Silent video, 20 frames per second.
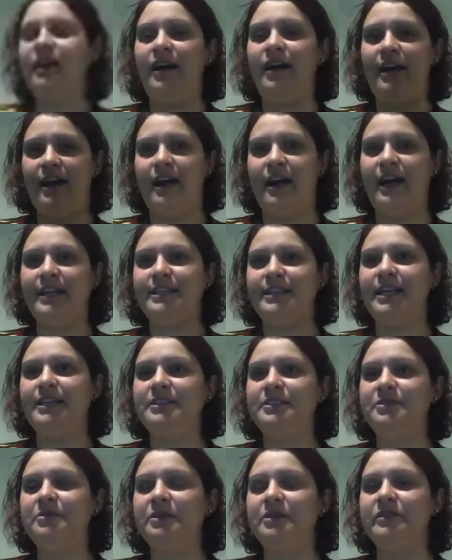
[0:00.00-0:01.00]
I
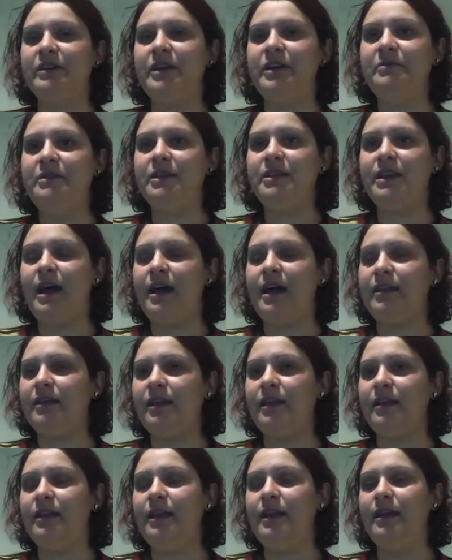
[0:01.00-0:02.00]
tend to agree with Kath.
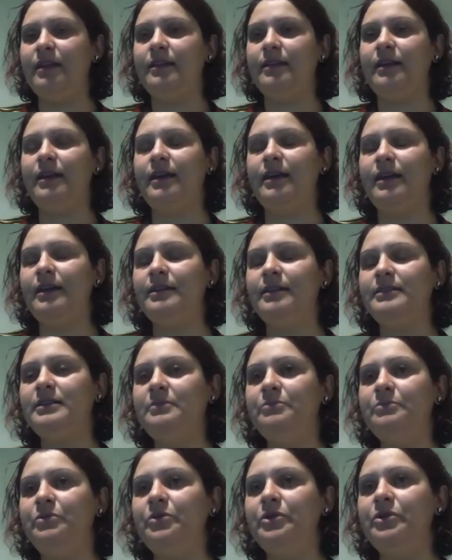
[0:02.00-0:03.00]
I think that it's
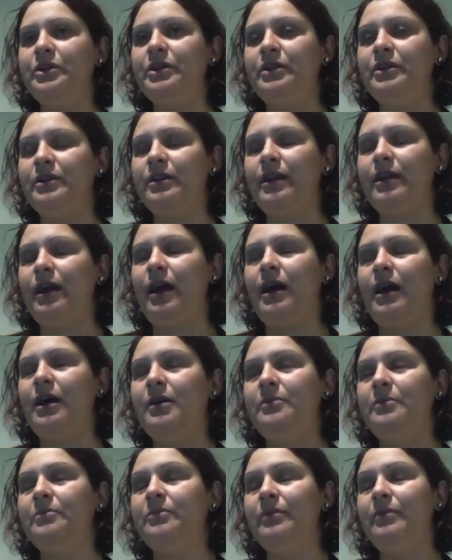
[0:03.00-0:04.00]
important,
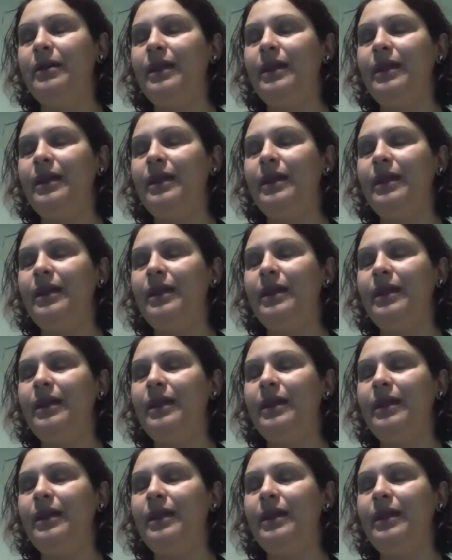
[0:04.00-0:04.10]
that